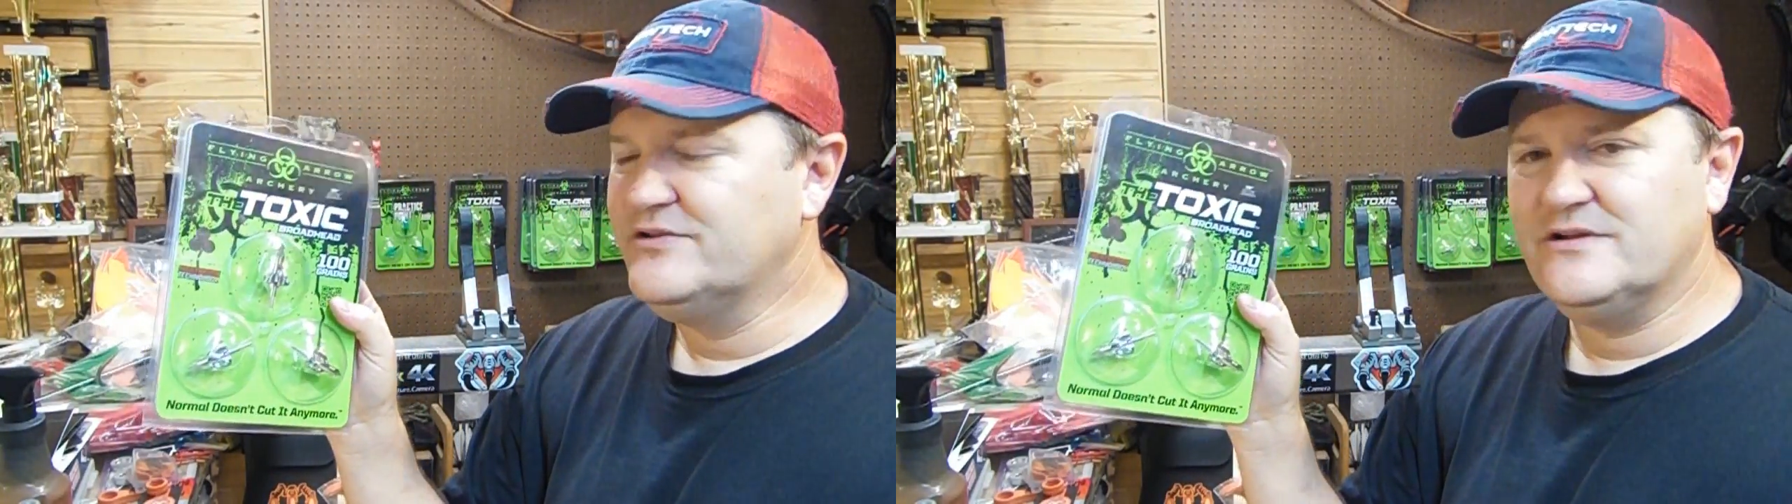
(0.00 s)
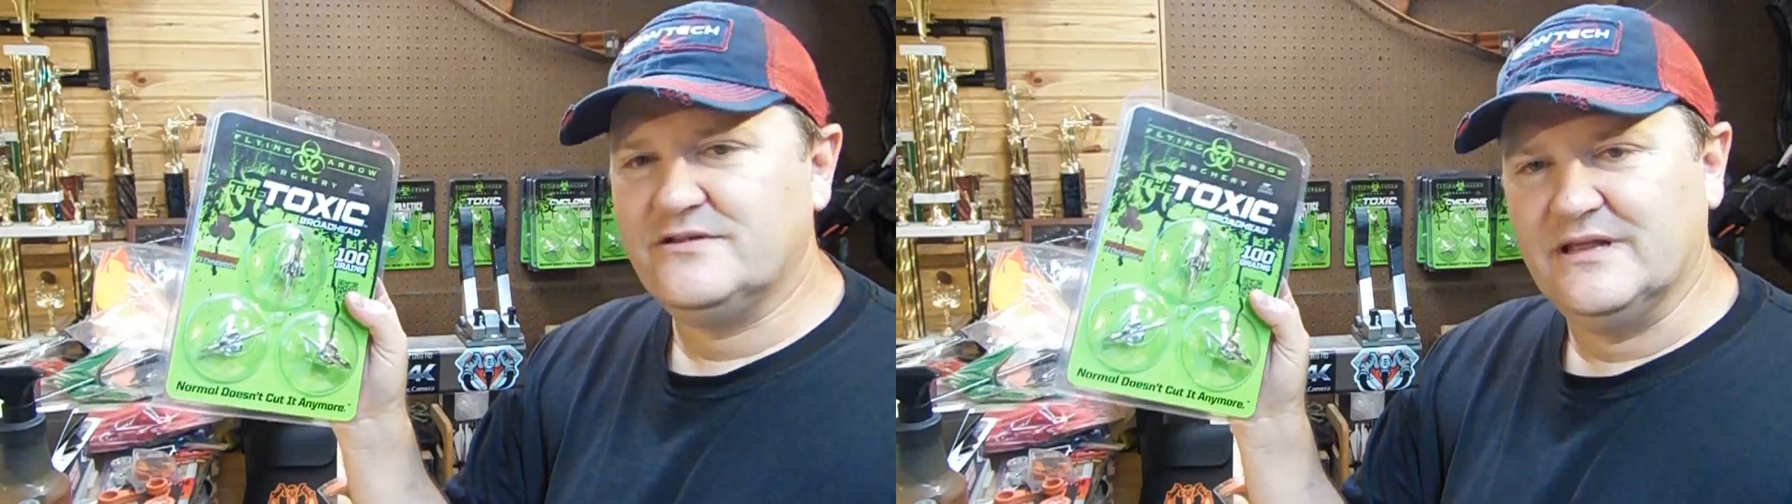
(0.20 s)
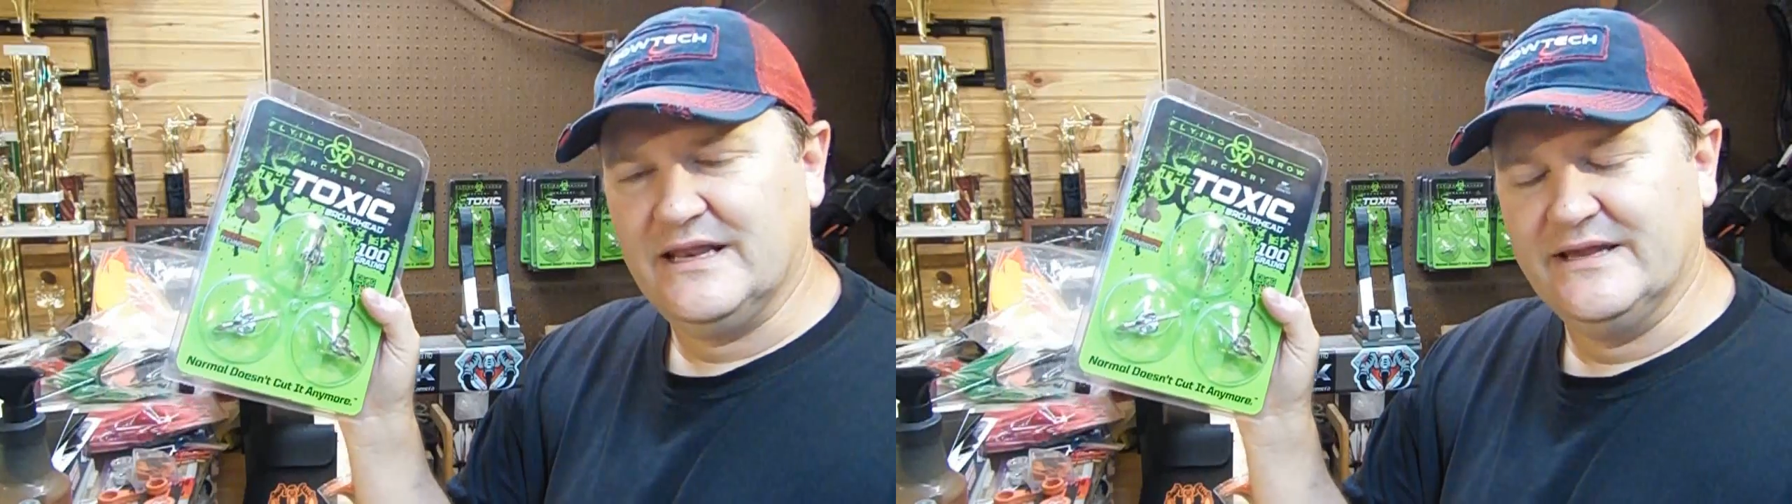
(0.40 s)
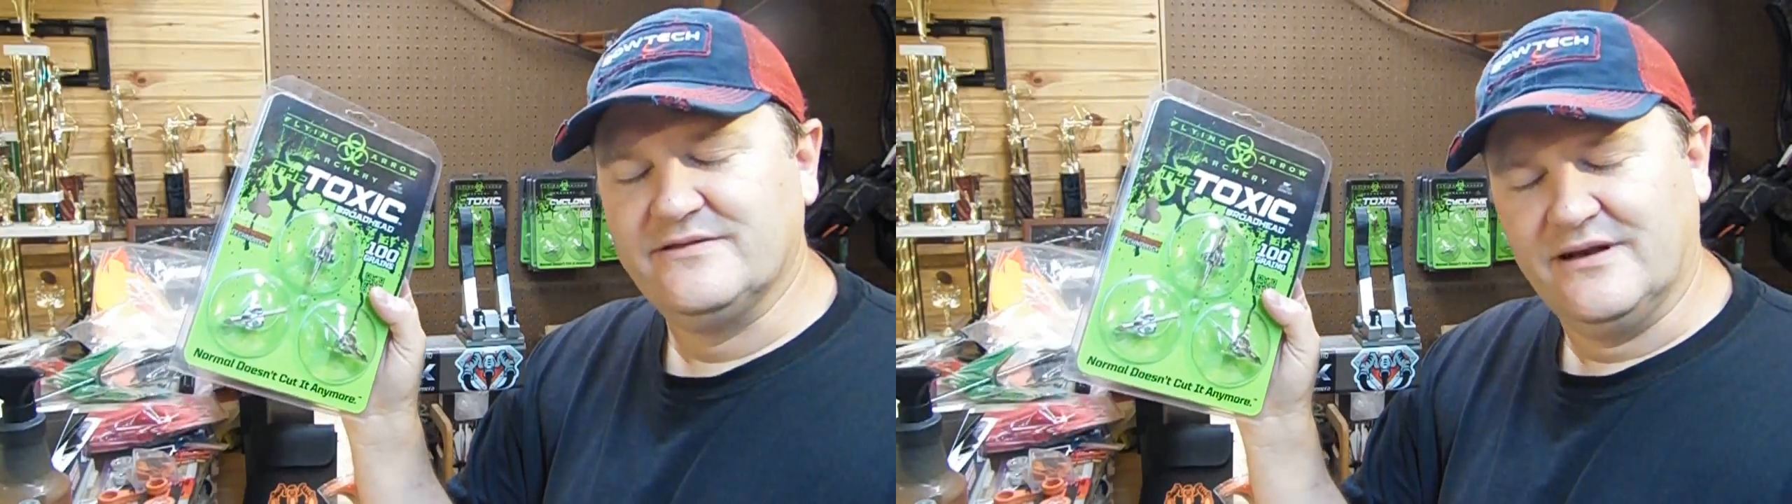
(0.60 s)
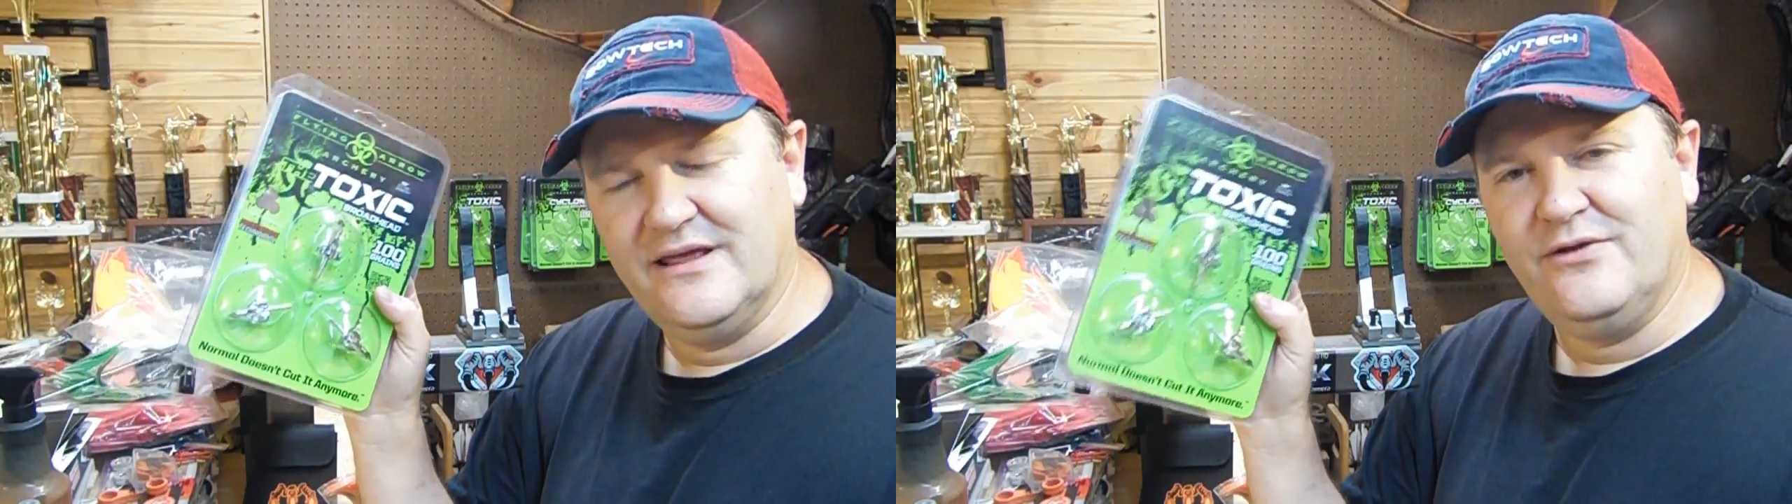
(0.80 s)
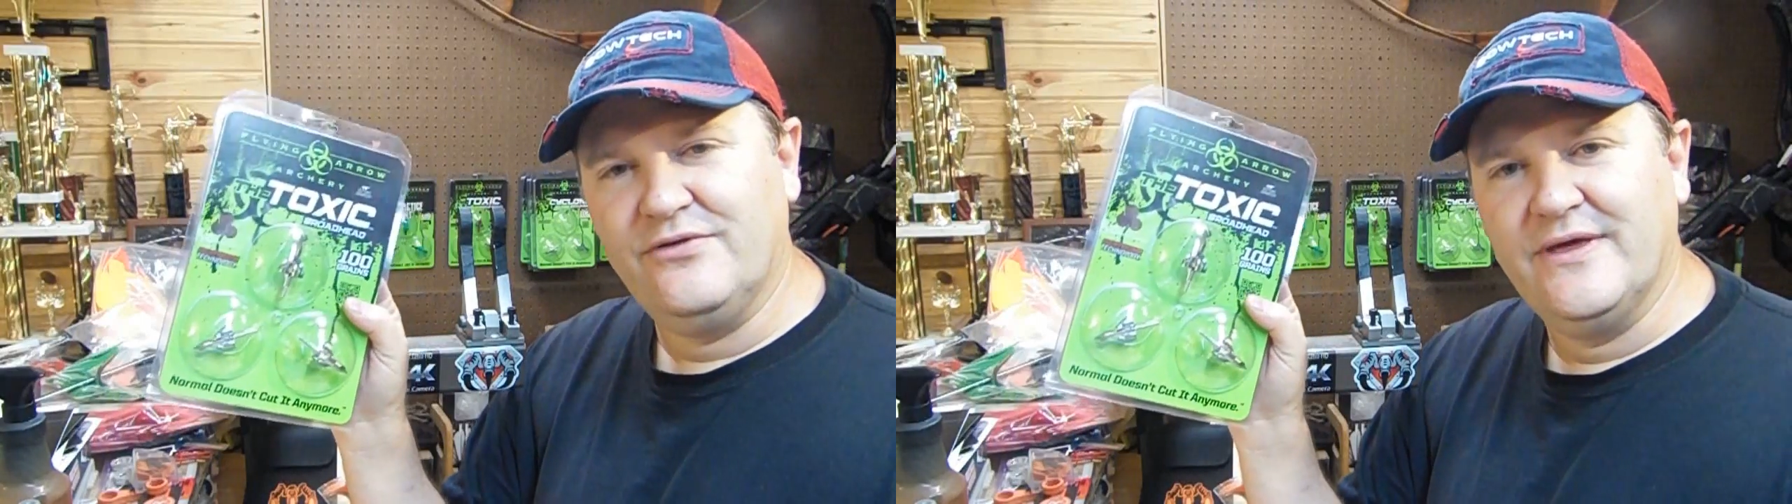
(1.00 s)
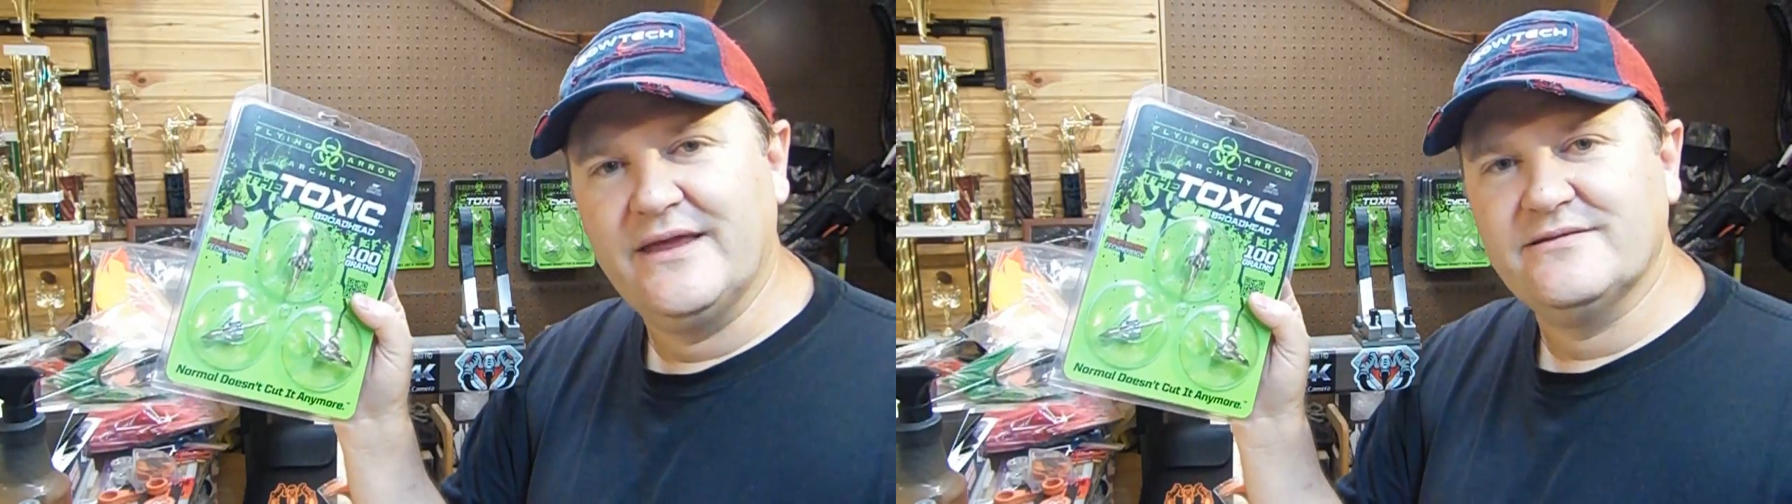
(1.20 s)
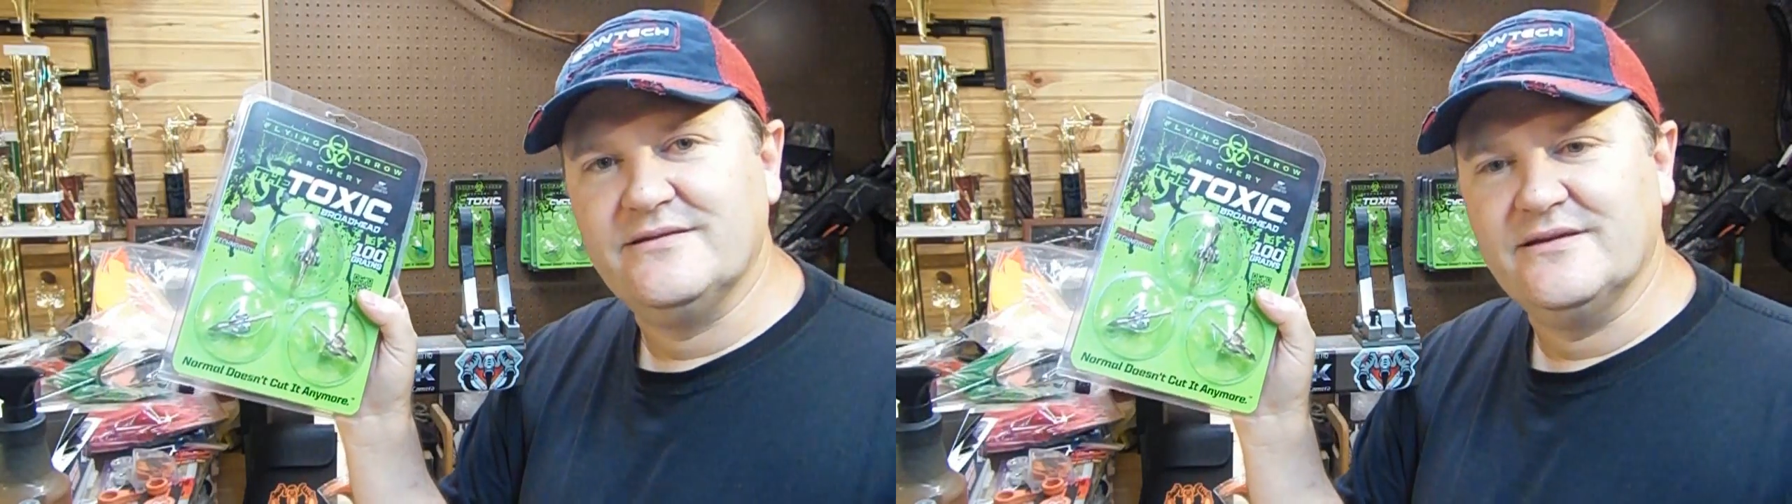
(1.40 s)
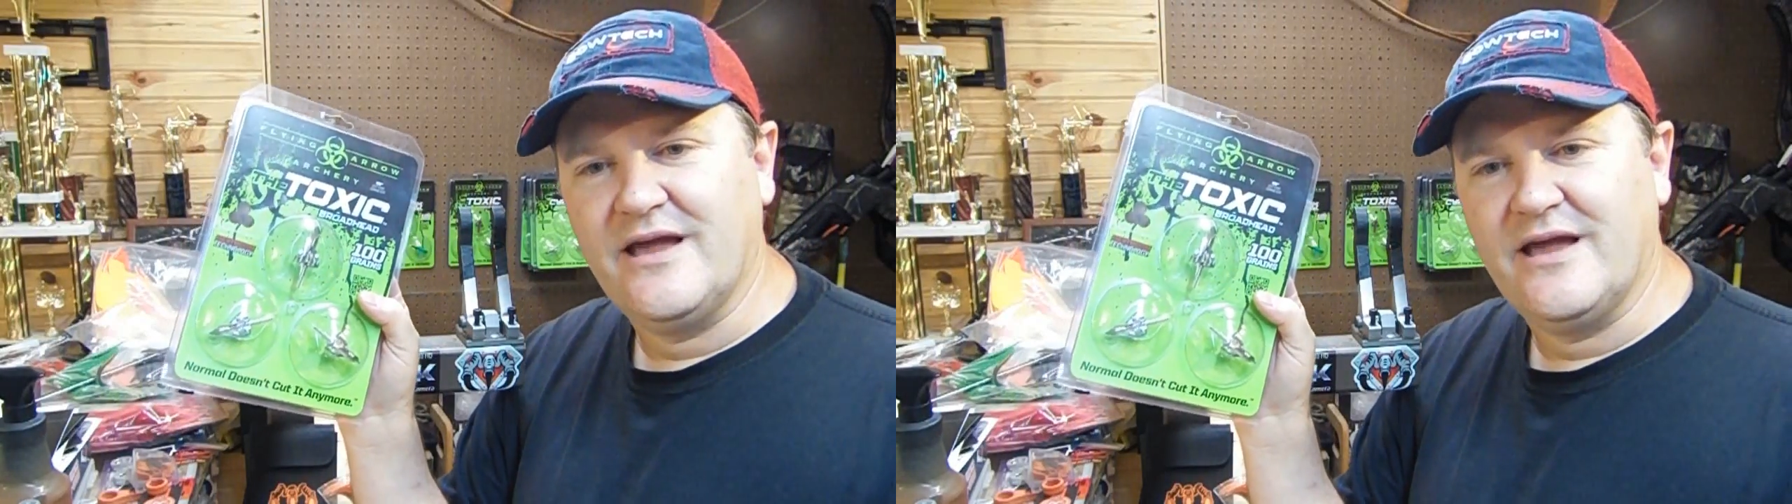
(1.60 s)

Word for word: Just the, it's the little things that